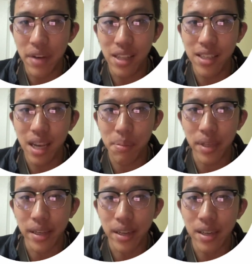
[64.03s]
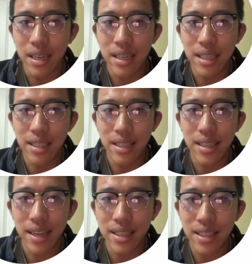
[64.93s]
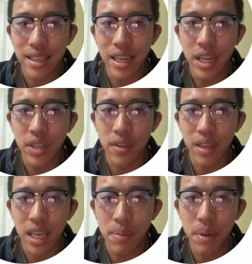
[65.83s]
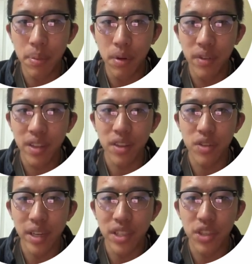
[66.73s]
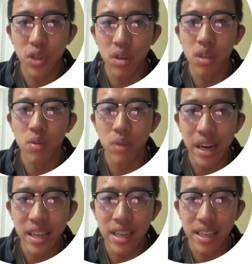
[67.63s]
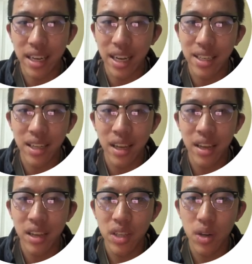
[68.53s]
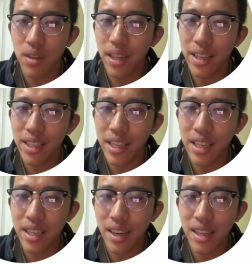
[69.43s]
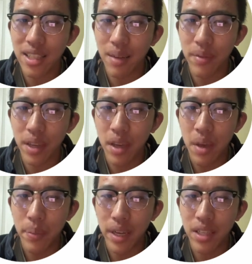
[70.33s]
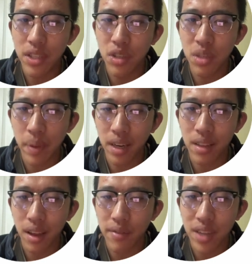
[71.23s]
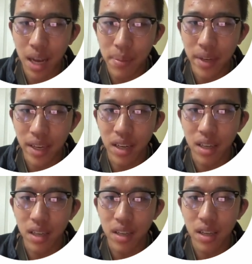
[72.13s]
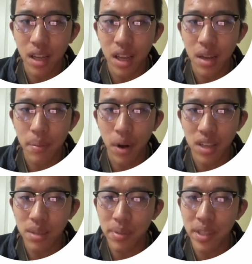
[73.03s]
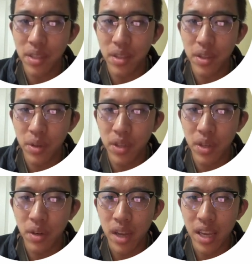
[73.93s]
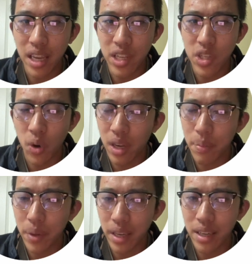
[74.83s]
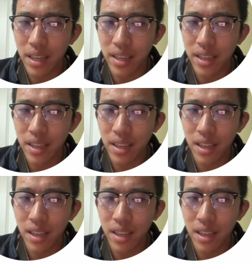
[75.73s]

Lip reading: fallacy at play here is the tendency to keep improving the traits you're already good at. You're likely good at something because you spend a lot of time on it, possibly due to enjoying being good.